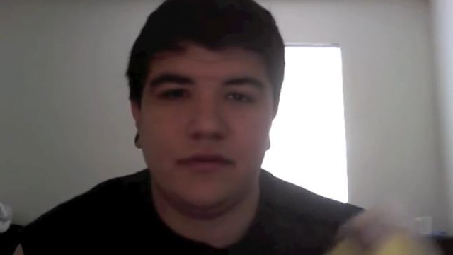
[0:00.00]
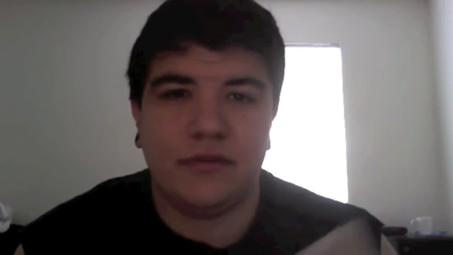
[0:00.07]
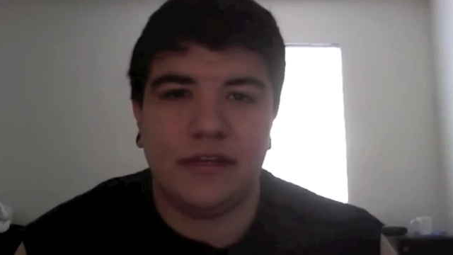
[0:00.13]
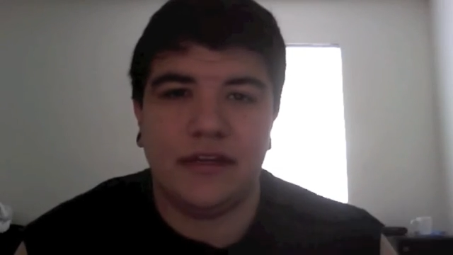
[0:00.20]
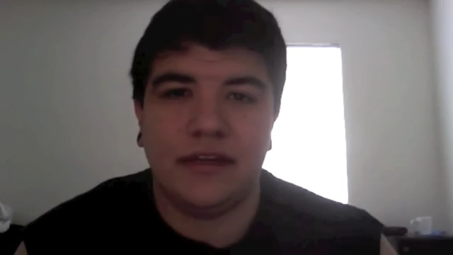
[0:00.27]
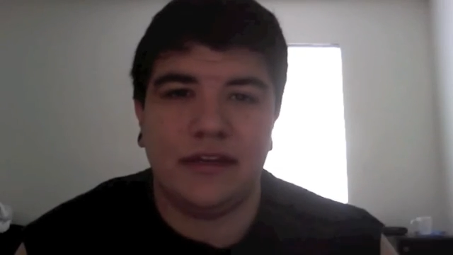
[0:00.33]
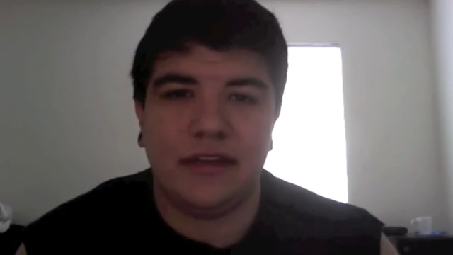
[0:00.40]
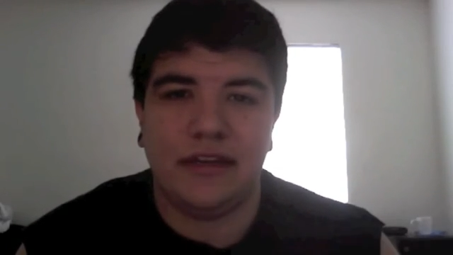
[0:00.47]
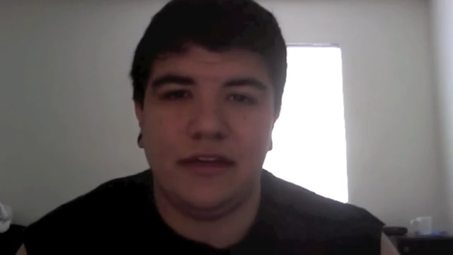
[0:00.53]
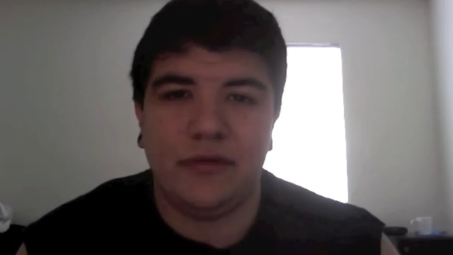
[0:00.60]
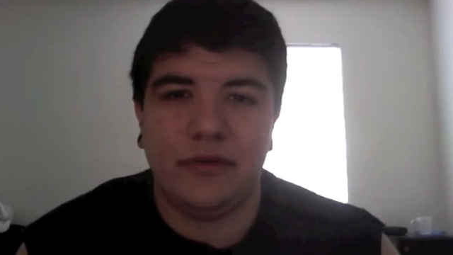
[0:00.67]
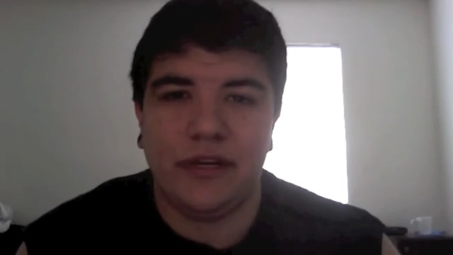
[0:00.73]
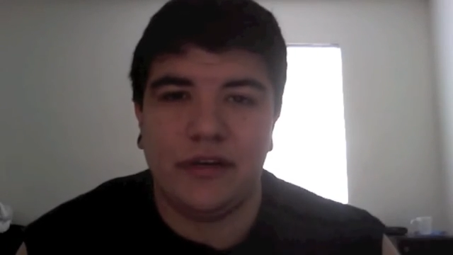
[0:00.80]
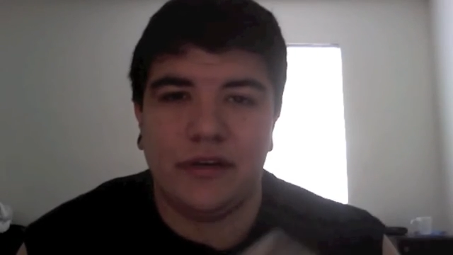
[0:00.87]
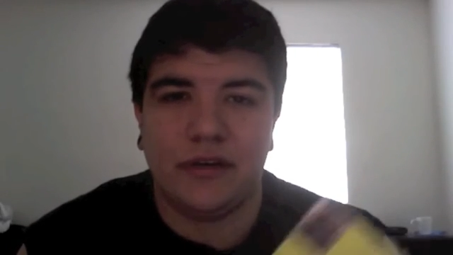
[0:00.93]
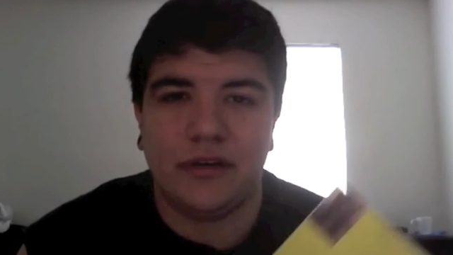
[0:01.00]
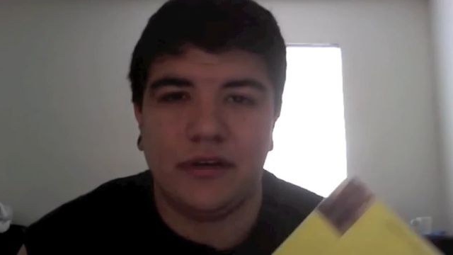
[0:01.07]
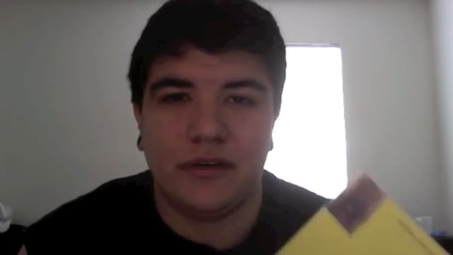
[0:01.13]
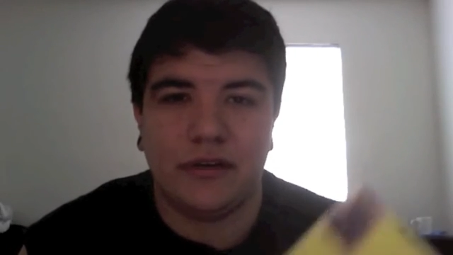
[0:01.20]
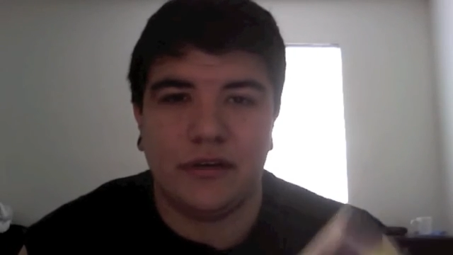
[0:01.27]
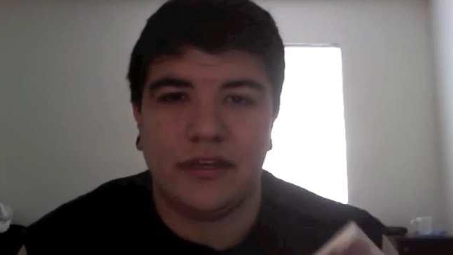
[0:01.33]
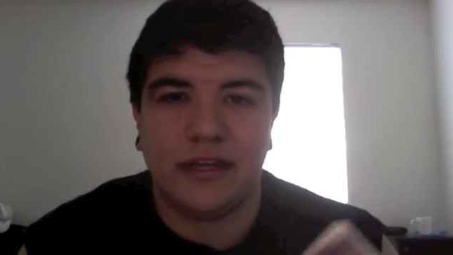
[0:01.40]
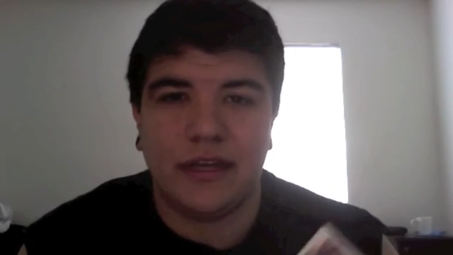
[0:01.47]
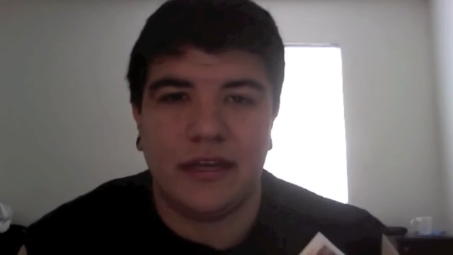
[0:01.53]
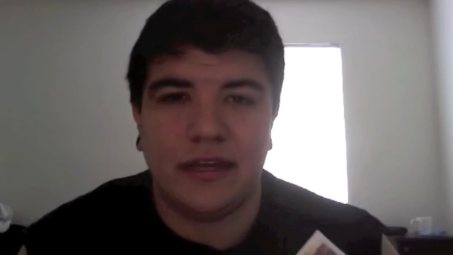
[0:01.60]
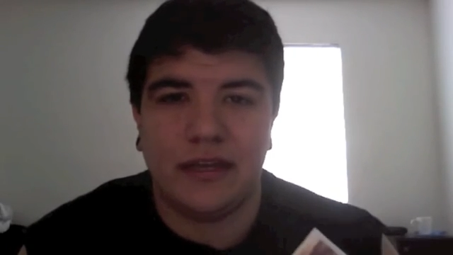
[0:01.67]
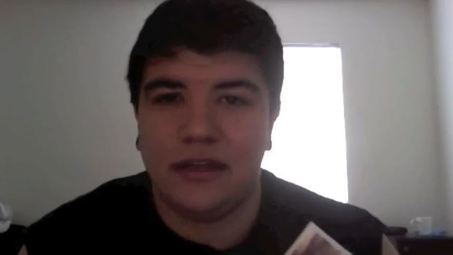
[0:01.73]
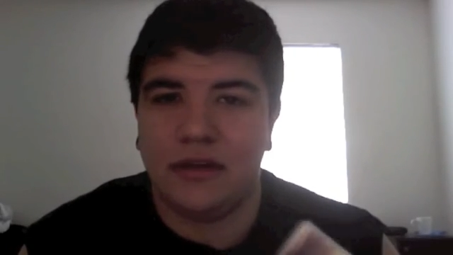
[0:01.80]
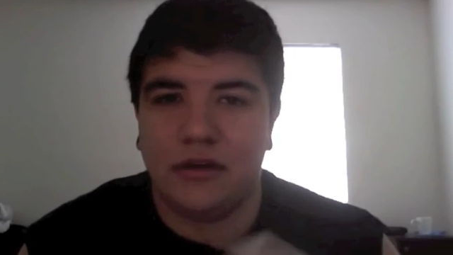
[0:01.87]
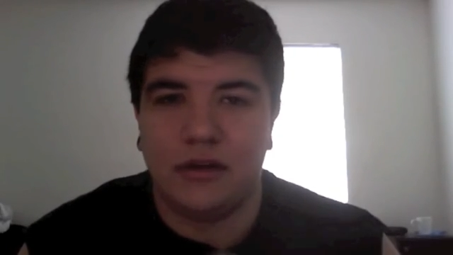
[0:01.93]
get an e-reader and get
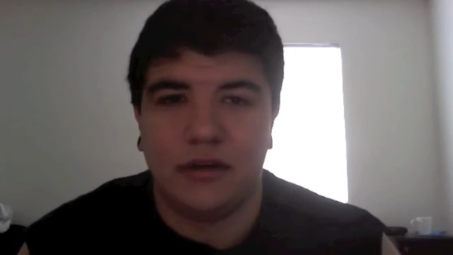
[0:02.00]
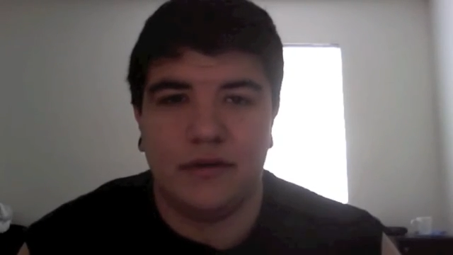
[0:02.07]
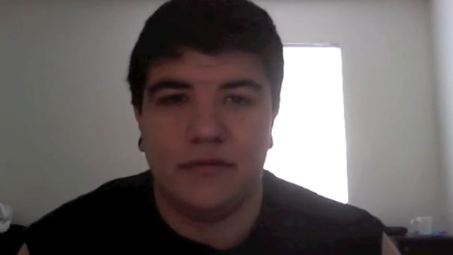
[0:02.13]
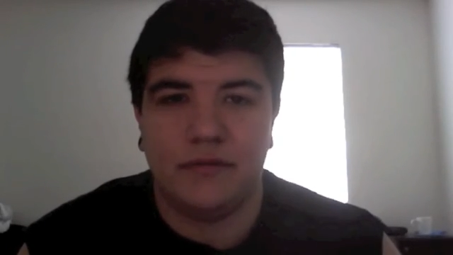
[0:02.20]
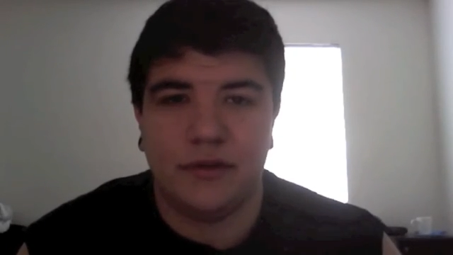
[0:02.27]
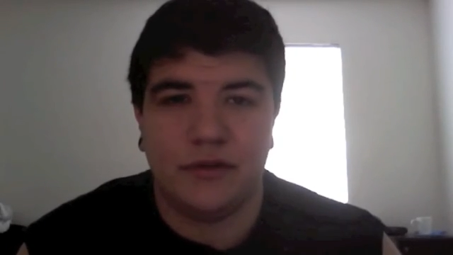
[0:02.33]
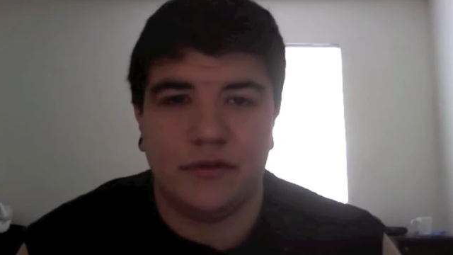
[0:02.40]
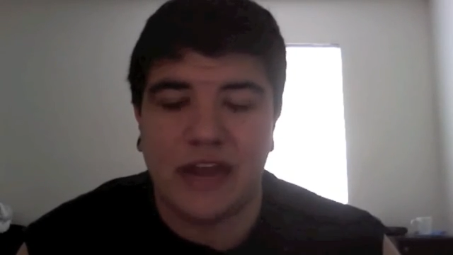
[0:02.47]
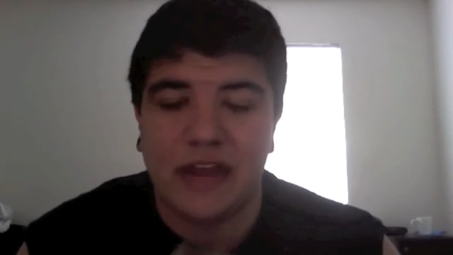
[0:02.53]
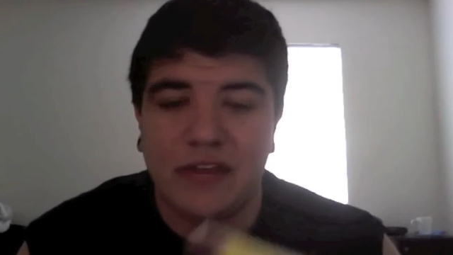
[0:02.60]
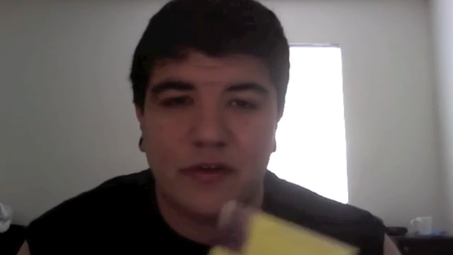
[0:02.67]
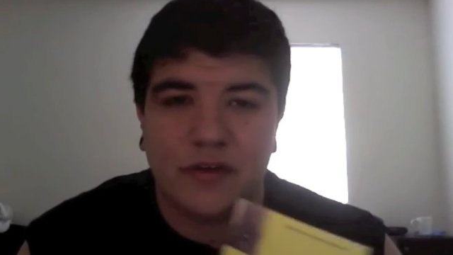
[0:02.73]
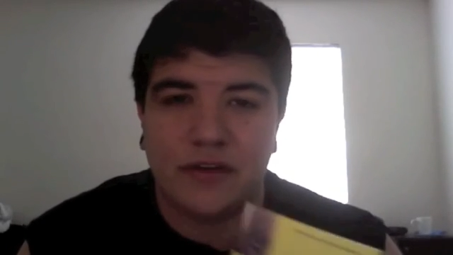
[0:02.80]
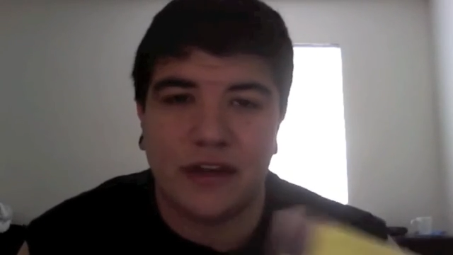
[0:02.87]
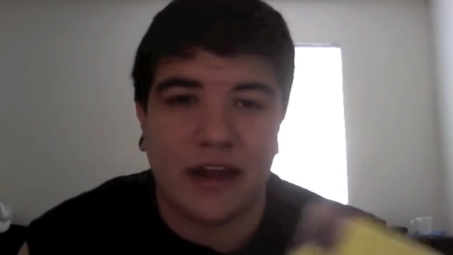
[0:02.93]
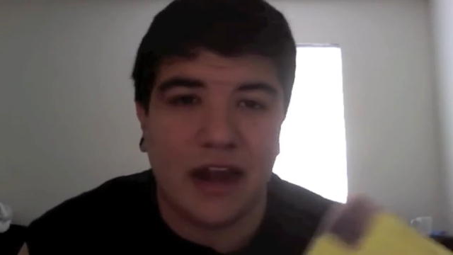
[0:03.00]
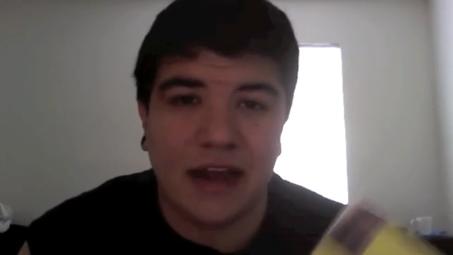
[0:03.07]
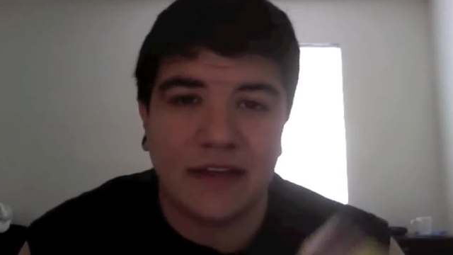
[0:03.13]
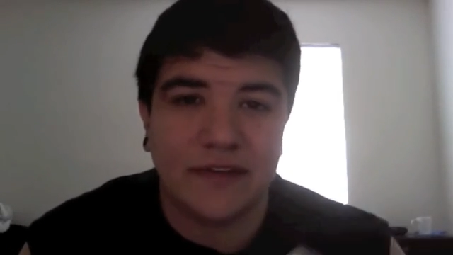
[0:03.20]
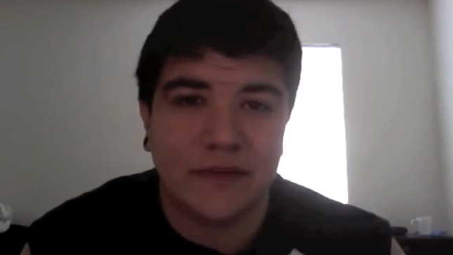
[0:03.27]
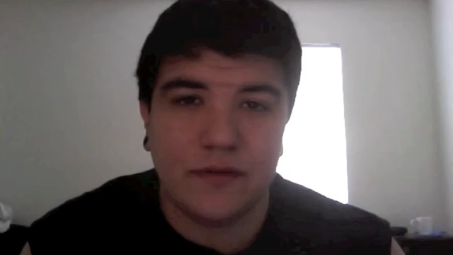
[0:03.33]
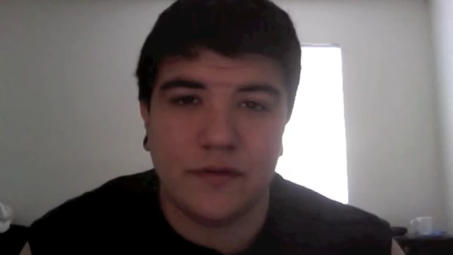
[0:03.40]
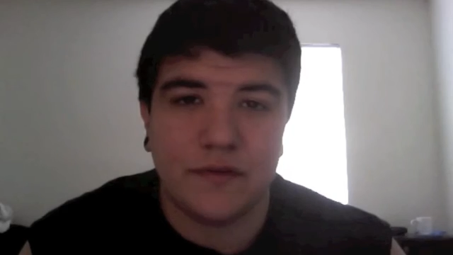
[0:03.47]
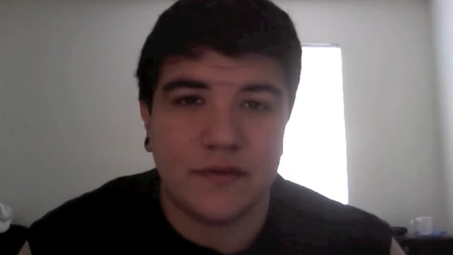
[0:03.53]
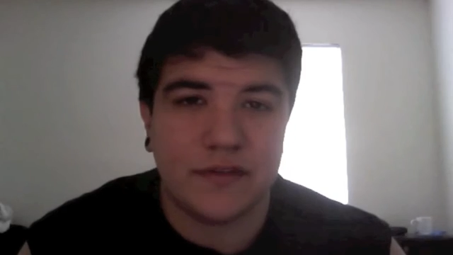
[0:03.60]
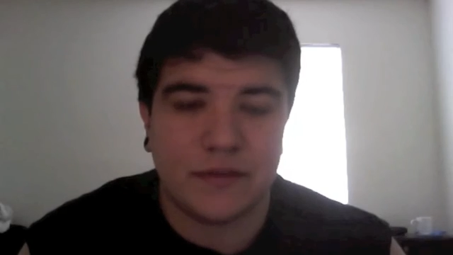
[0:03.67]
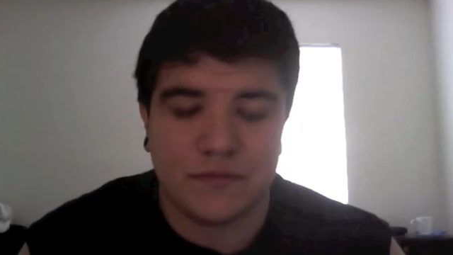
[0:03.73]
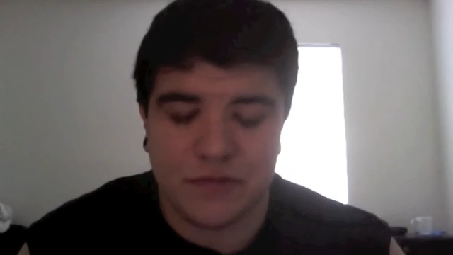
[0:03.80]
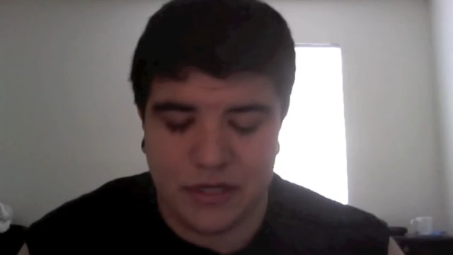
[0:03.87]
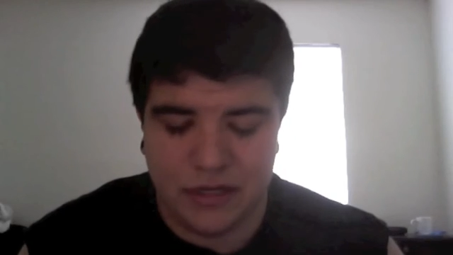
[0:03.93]
it, or download it on iTunes or
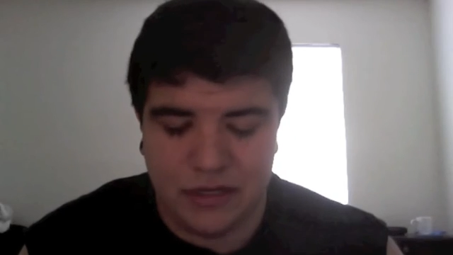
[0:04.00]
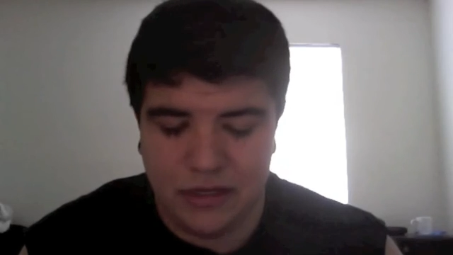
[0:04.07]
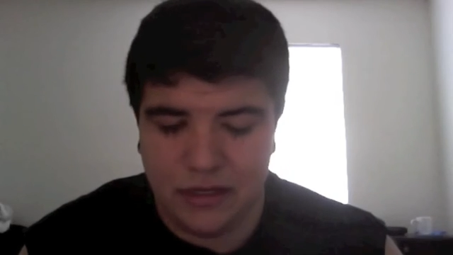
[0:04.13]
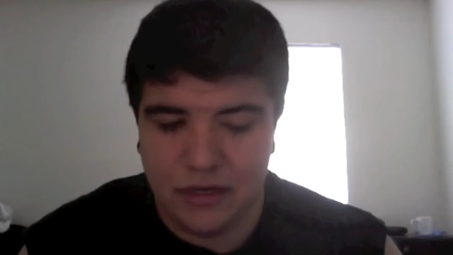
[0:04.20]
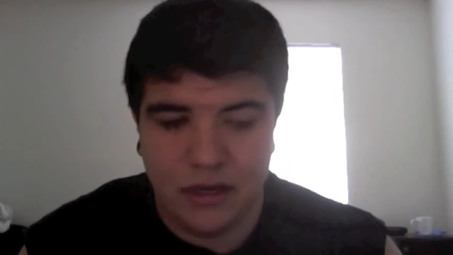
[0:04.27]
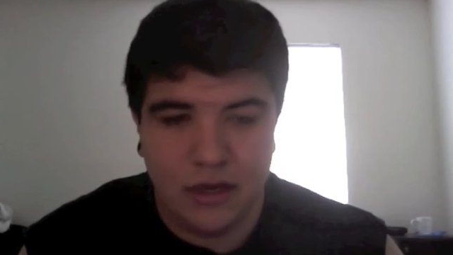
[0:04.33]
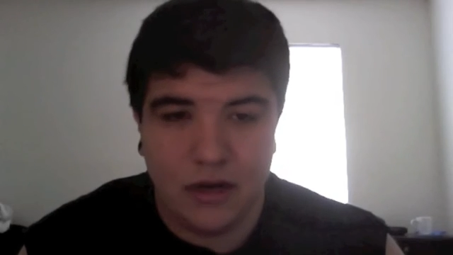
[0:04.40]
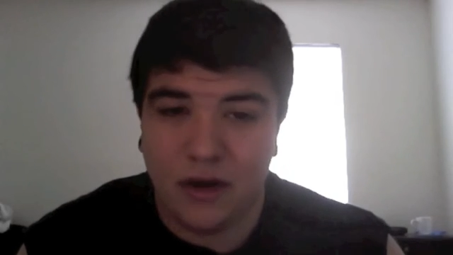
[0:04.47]
some shit,